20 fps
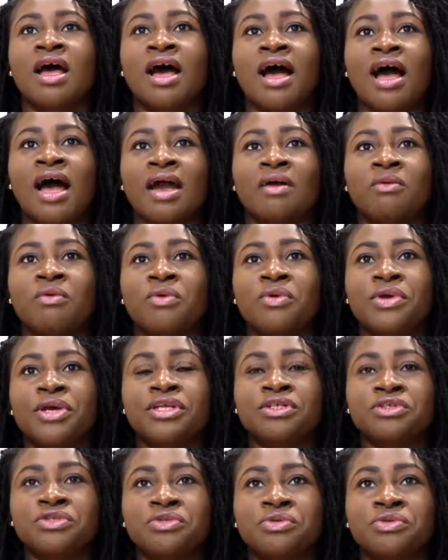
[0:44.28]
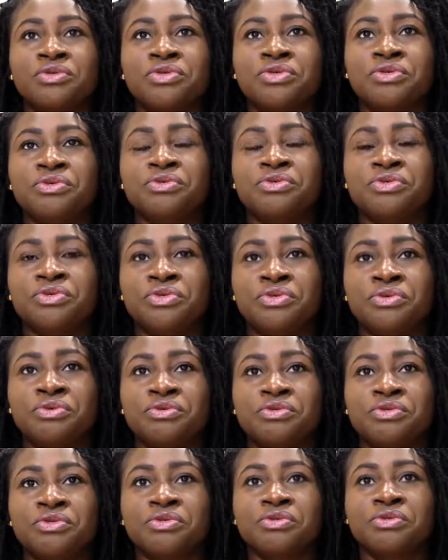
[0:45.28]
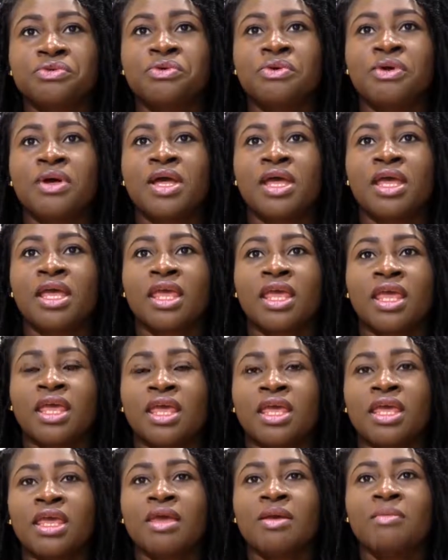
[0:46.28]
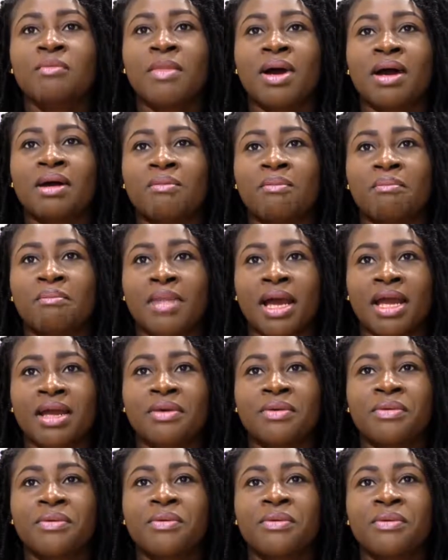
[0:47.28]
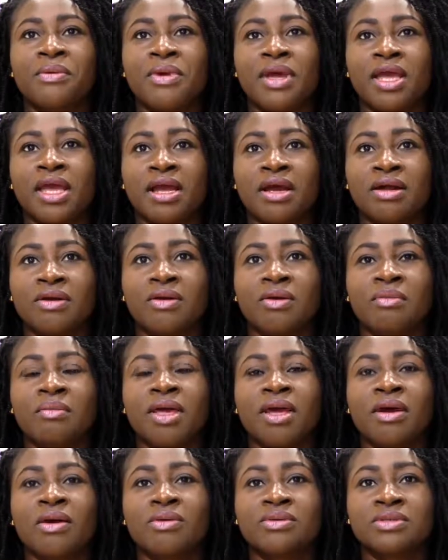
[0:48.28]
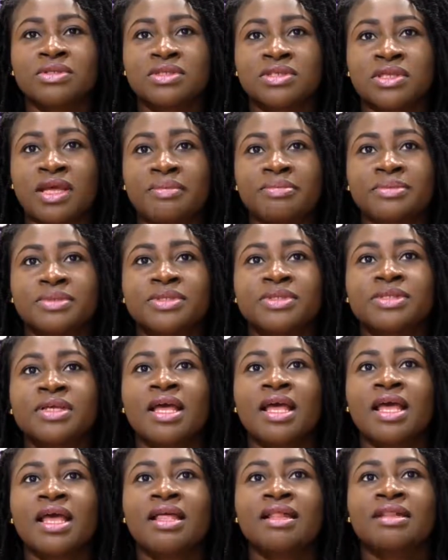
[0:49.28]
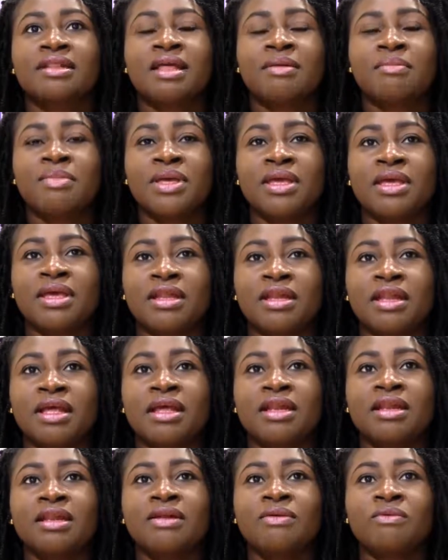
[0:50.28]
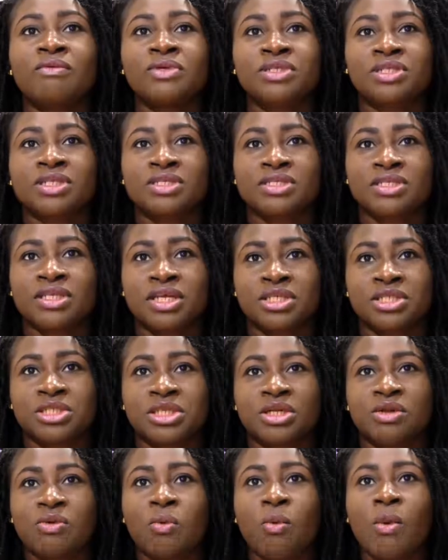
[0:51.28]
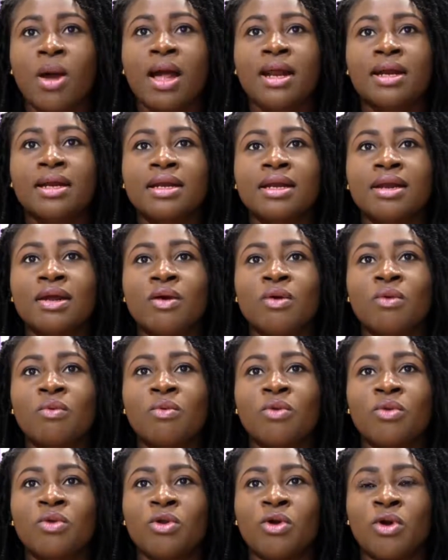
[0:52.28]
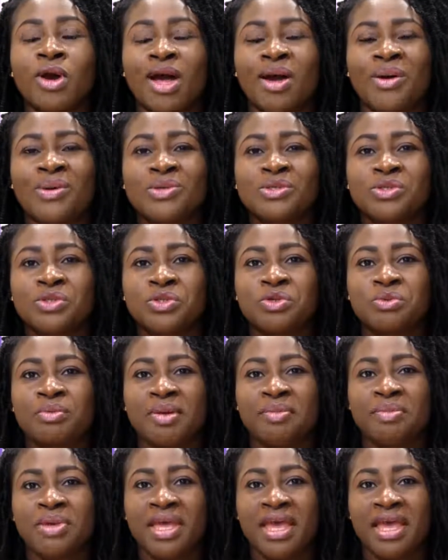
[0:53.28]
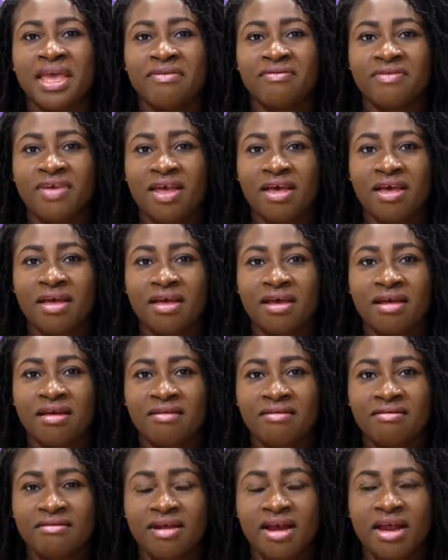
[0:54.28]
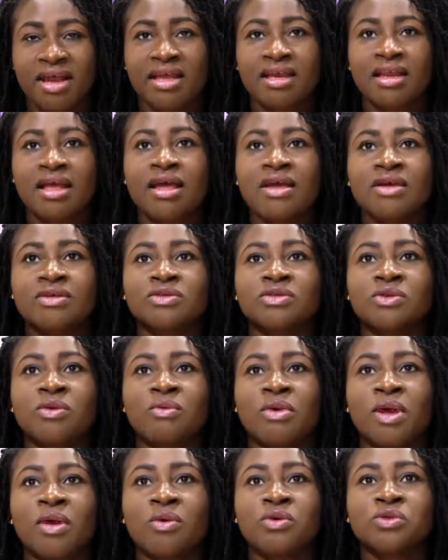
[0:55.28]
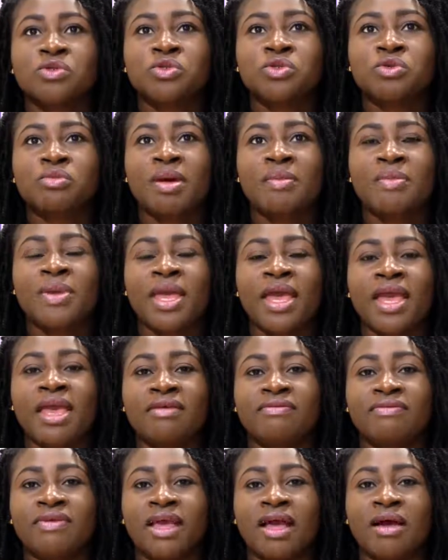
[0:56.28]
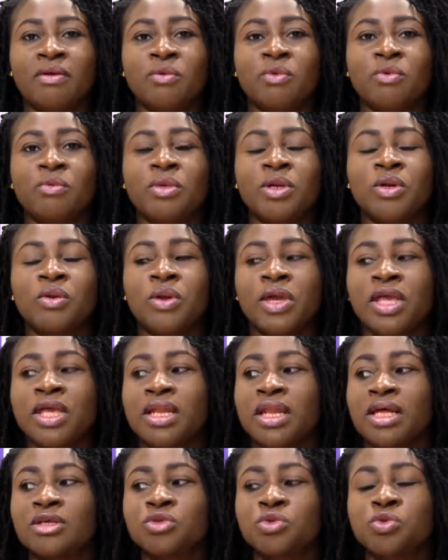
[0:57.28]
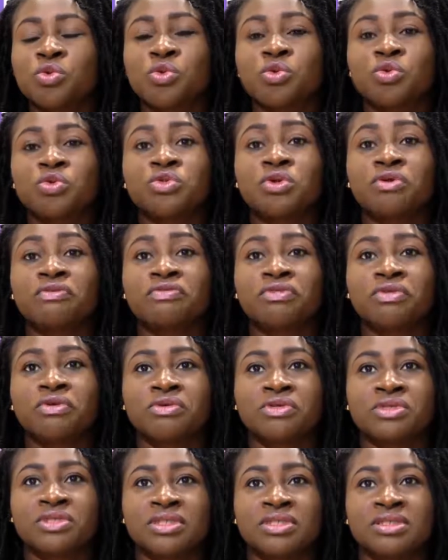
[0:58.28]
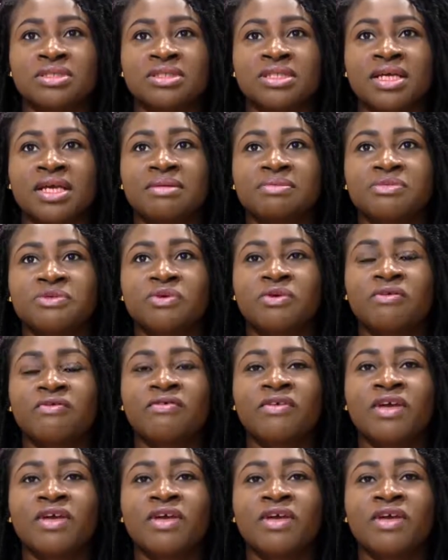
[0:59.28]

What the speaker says: I will introduce you to key microeconomic concepts. The beginning, which is section 1, will look at consumer behavior, right? So with consumer behavior, we'll be looking at schools of thought in terms of